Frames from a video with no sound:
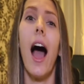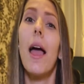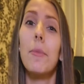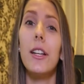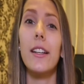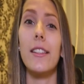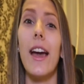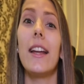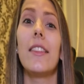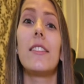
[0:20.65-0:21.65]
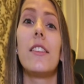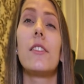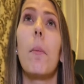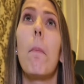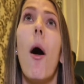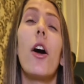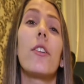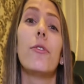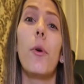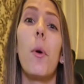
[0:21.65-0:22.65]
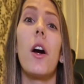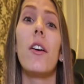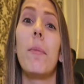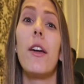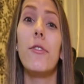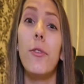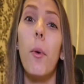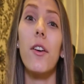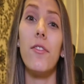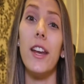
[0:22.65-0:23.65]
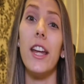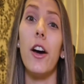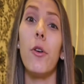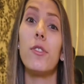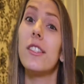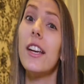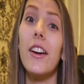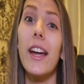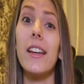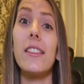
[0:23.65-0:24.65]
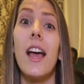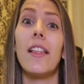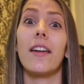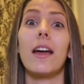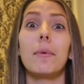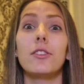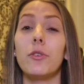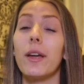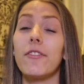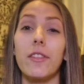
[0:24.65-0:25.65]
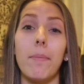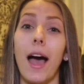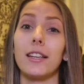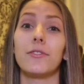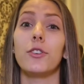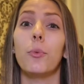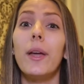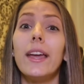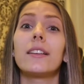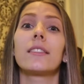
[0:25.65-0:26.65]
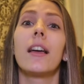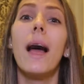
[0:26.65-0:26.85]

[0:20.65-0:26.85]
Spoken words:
I'm really excited. This is part four of my four video series that I've been doing for the past few weeks.